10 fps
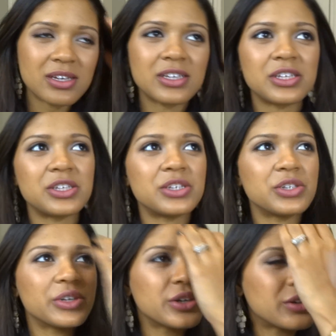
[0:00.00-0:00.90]
a
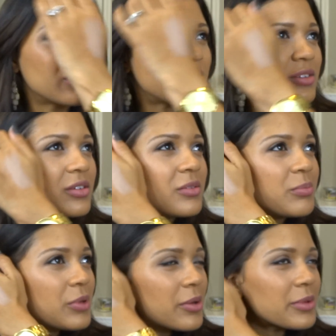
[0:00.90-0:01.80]
year,
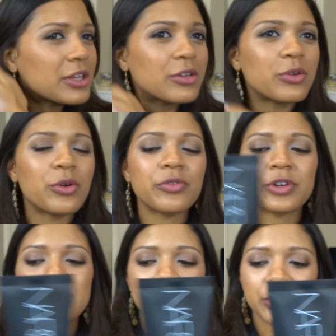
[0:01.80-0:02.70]
probably a little over
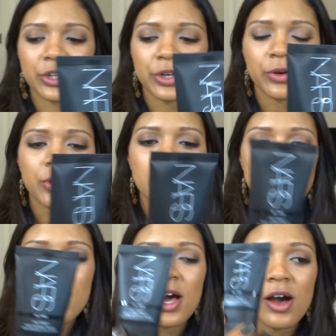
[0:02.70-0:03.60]
a year ago.
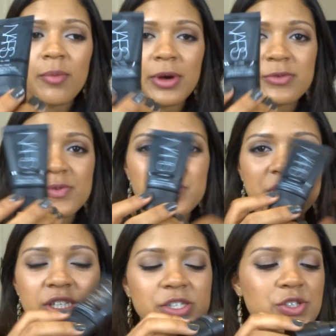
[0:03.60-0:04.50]
I was
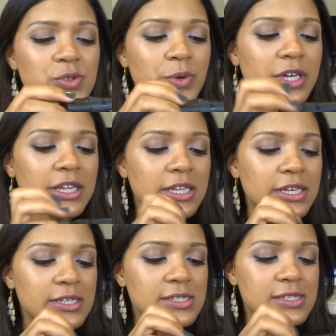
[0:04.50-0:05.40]
really enjoying
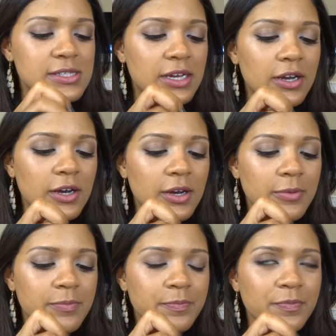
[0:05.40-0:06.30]
this.
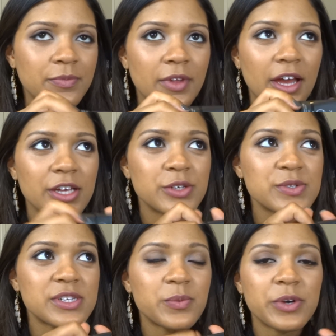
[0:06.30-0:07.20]
I
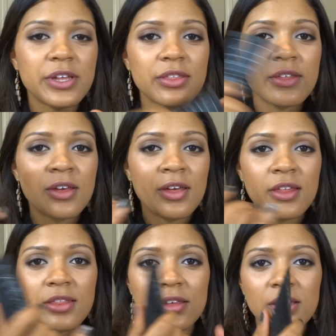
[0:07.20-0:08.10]
used it with
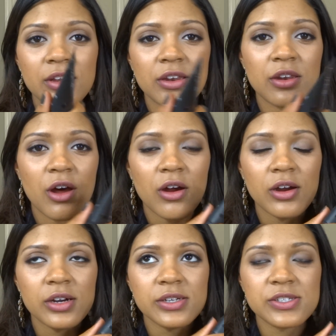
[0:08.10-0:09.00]
the
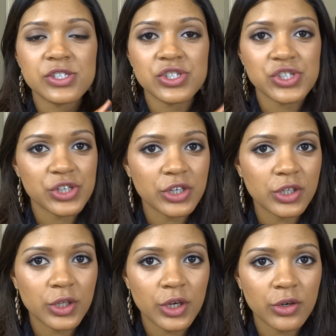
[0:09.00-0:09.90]
NARS Sheer
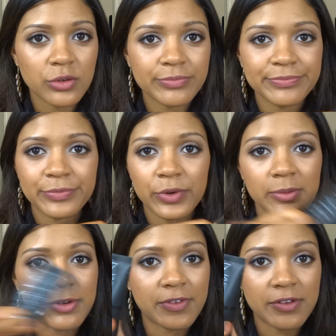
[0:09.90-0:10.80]
Glow, one of
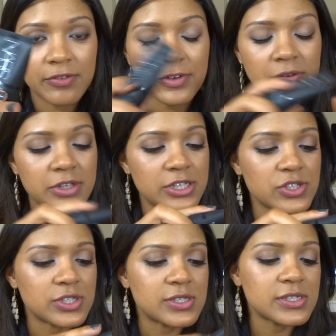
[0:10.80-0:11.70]
my favorite
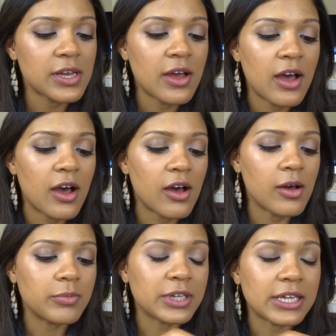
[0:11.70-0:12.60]
foundations.
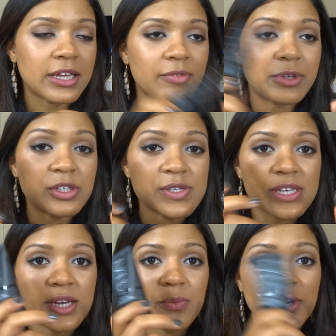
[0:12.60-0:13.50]
Lately I've been
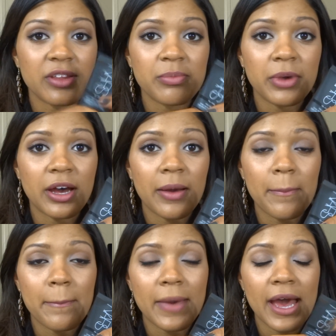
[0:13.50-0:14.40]
using it with my
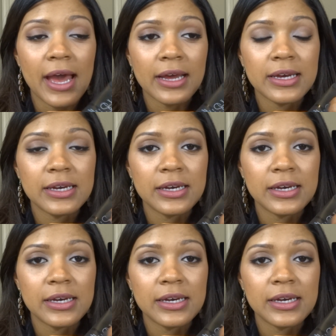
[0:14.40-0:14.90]
MAC